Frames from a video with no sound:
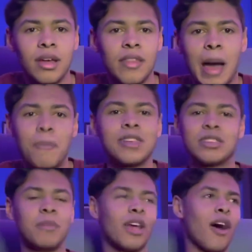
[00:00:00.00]
That pissed
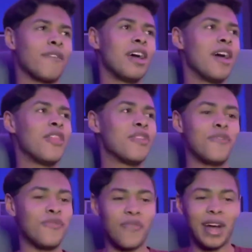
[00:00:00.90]
me off the
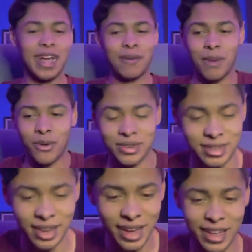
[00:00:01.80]
fucking
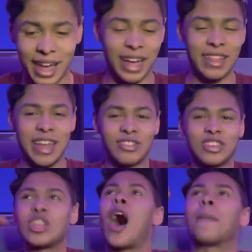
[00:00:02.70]
most. Like, that
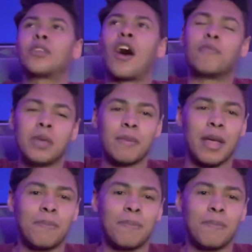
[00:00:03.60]
just topped off me being